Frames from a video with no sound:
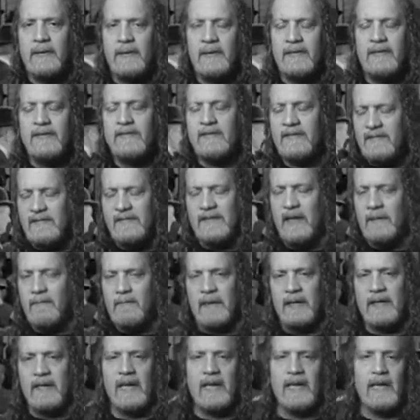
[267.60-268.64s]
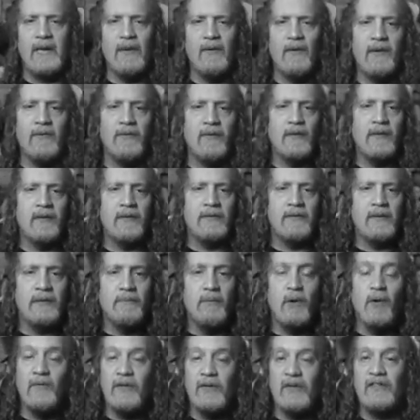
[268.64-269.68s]
This is nitpicking, however. The
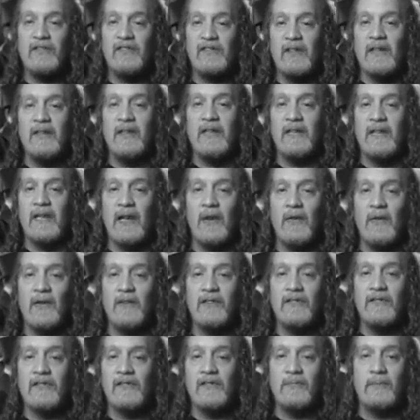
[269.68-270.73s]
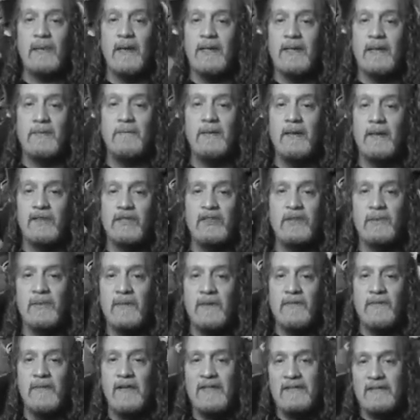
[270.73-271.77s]
movie is still hilarious despite the
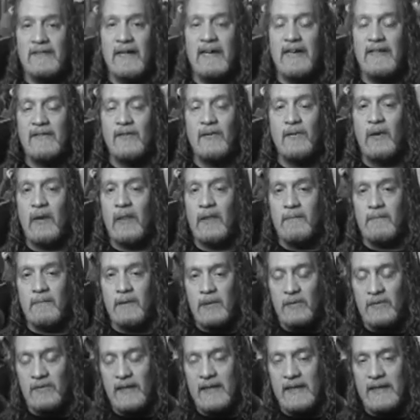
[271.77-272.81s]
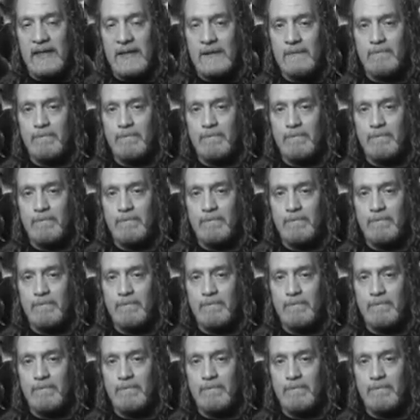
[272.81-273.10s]
punch-you-in-the-face attitude of the music.